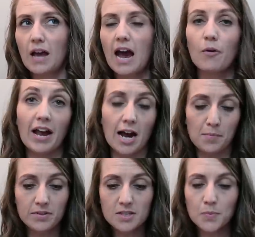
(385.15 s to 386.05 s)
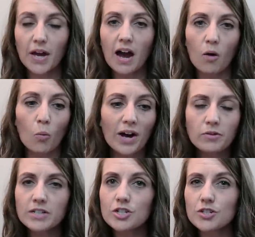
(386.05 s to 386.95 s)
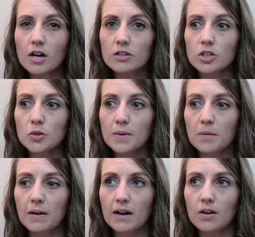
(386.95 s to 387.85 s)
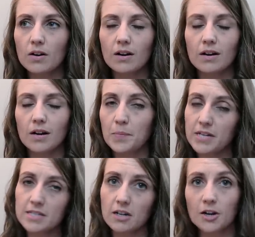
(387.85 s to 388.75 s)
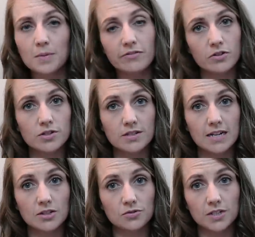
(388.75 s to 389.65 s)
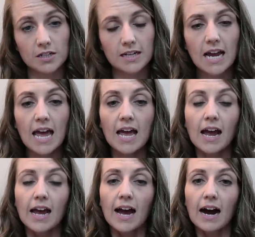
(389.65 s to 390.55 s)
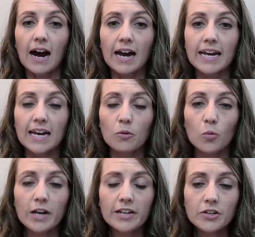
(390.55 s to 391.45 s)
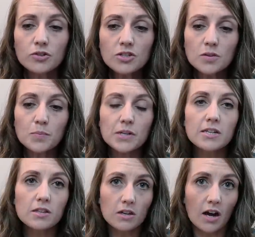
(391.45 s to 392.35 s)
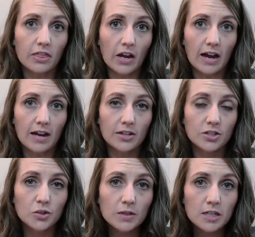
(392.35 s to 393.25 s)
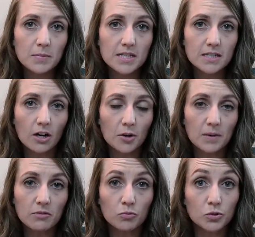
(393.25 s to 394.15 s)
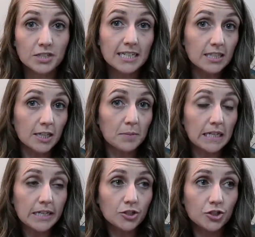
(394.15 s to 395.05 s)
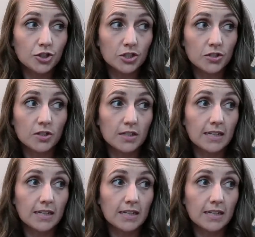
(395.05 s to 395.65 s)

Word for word: how it happens, but why don't we just talk a little bit about episiotomy versus natural tearing. It used to be thought that doing an episiotomy routinely, meaning just